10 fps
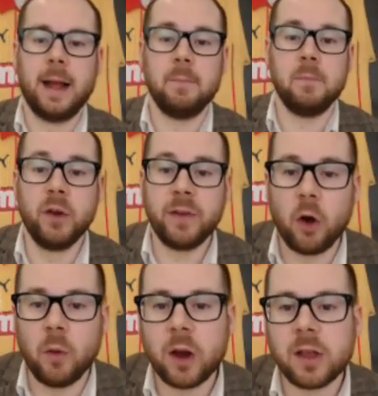Moving
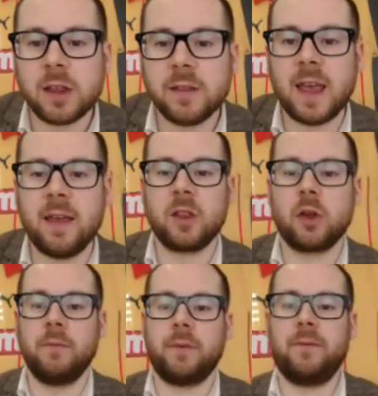onwards, David's
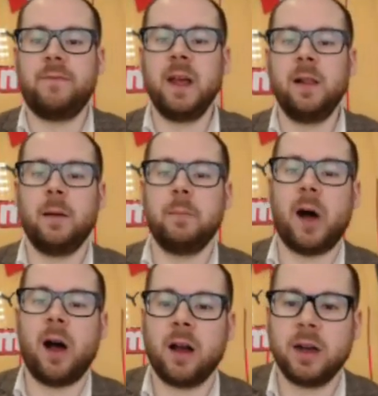gone for Phil
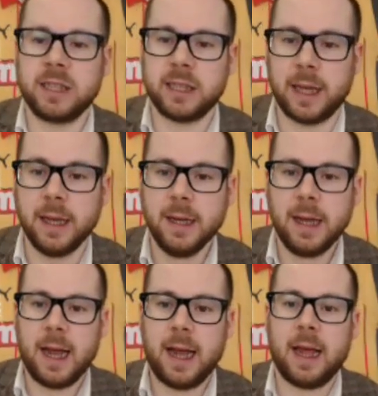Bardsley,
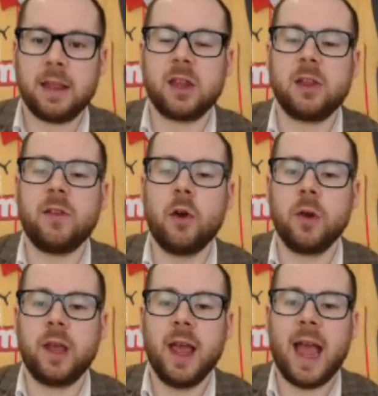Stoke
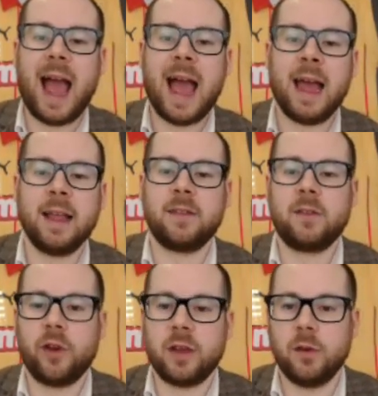at
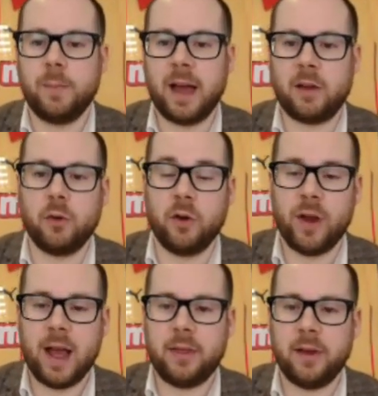Crystal Palace, or
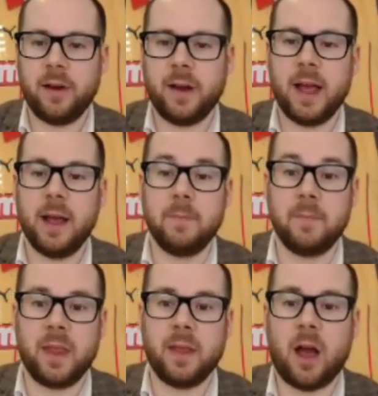rather
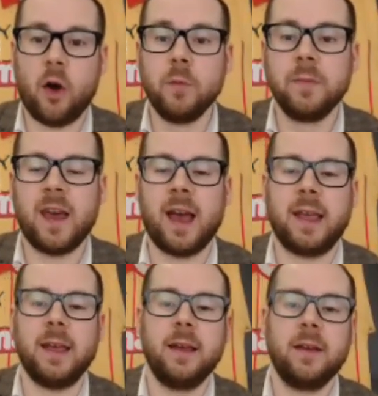a home tie
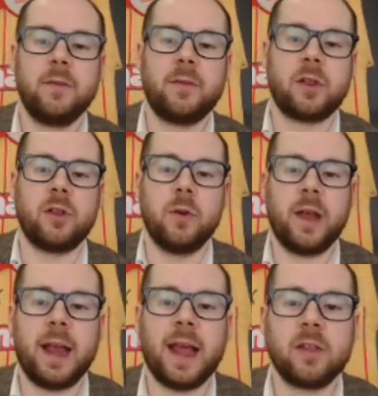for Stoke
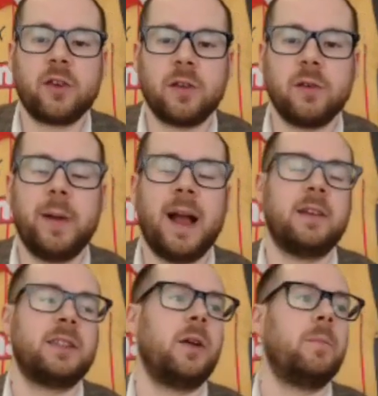against Crystal Palace.
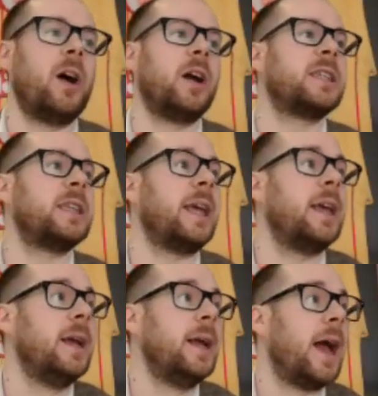Now, Bardsley
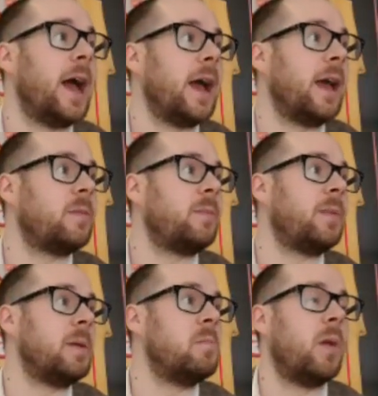has
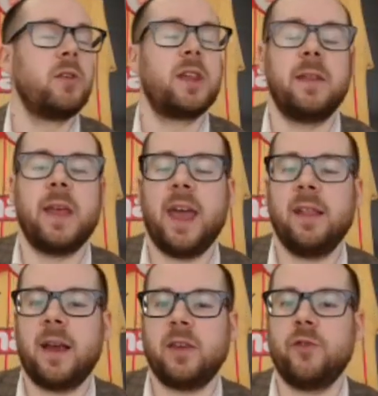been most in the
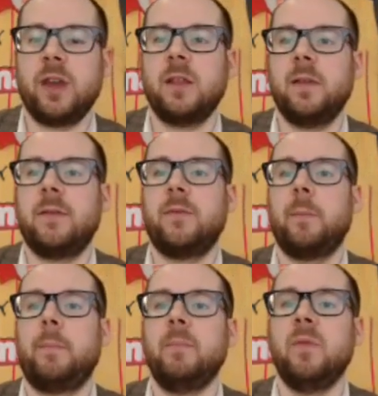headlines recently for
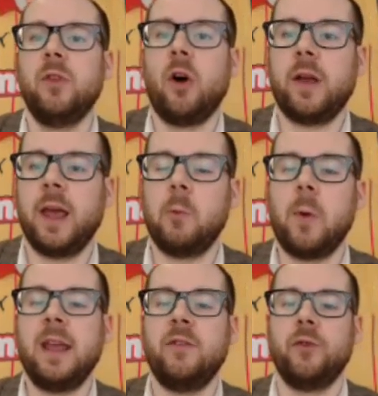knocking
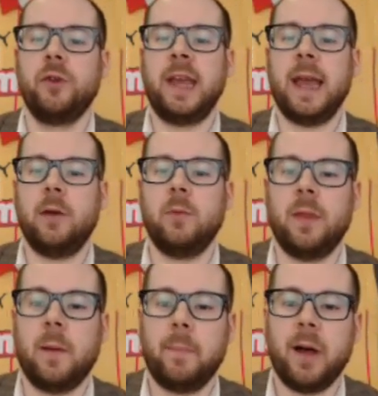Wayne Rooney out with a
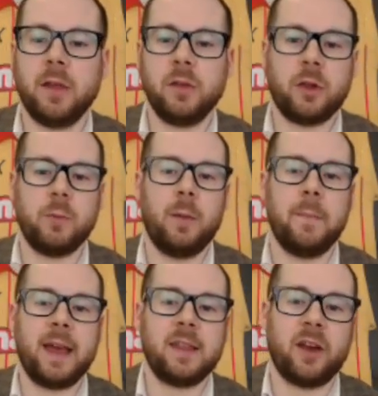punch while
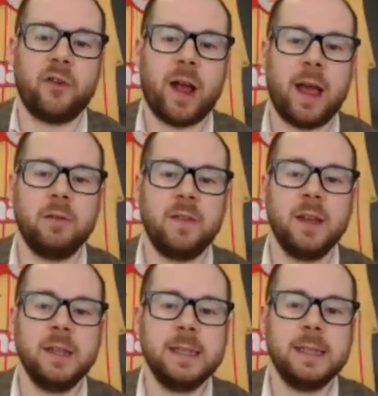messing around,
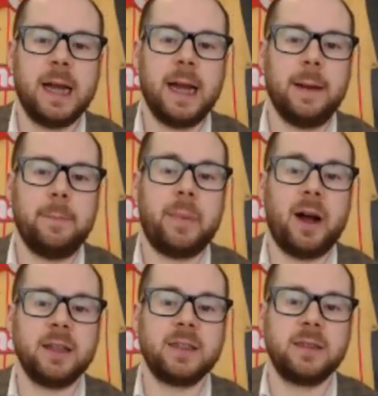
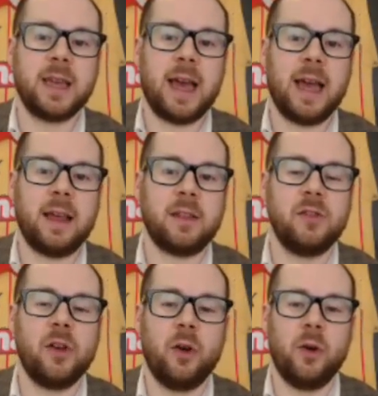but that has
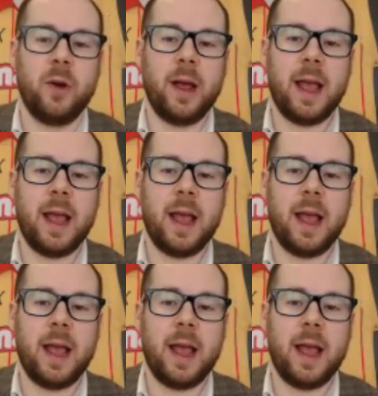no